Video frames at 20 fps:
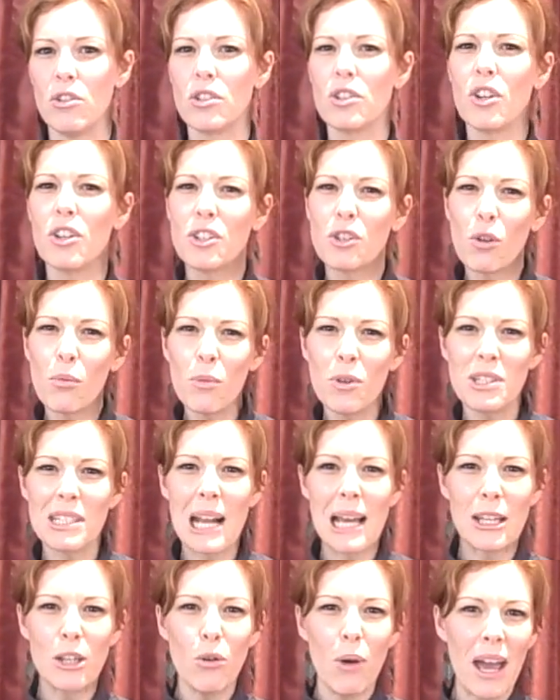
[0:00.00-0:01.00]
So it's almost
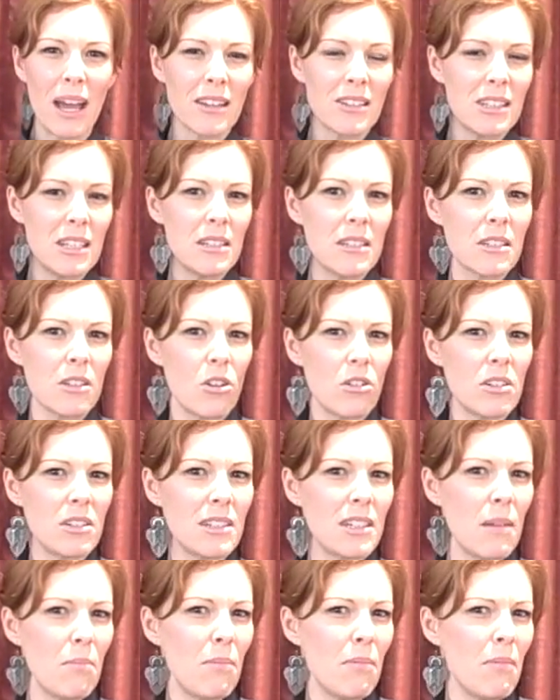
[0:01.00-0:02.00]
like your accent's got a
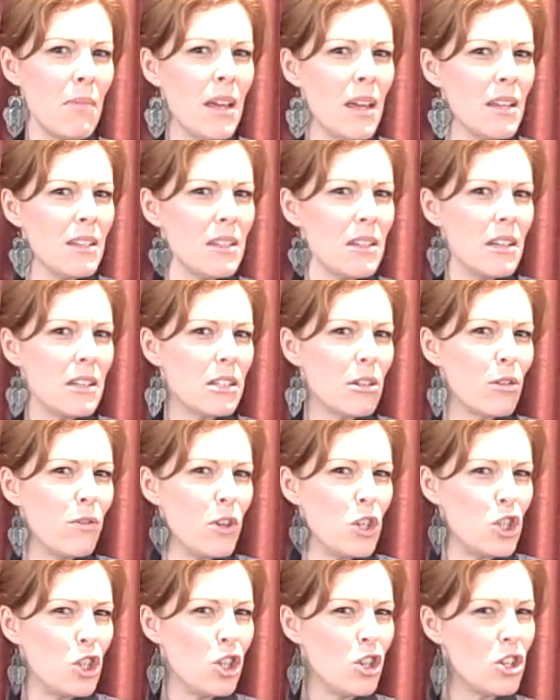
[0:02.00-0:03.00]
sort of
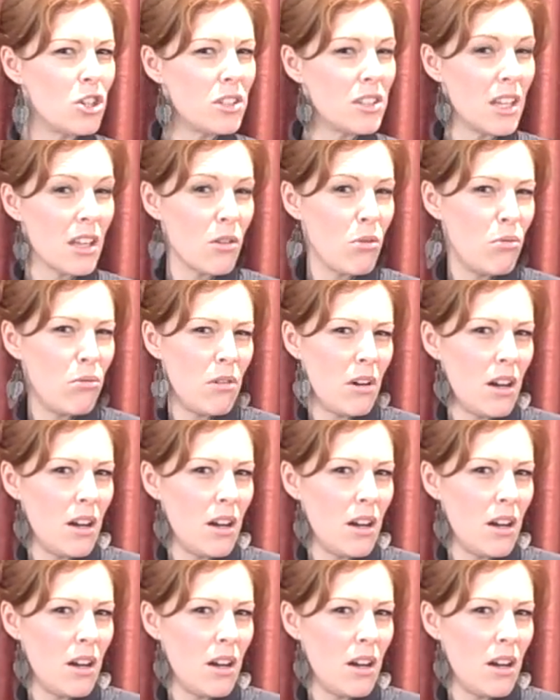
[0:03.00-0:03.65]
a je ne sais quoi,